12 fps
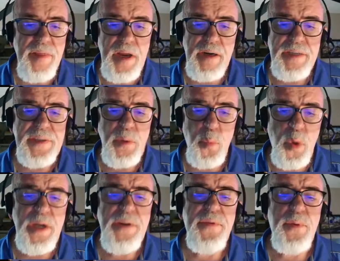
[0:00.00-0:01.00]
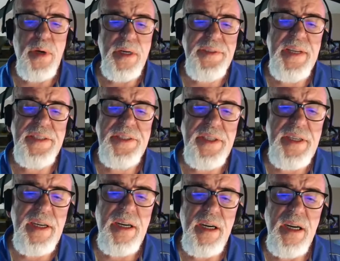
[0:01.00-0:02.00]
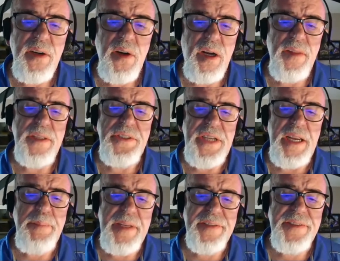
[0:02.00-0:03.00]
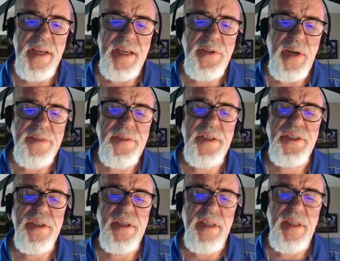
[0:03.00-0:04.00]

There is a wonderful organization here called the JBSA Transition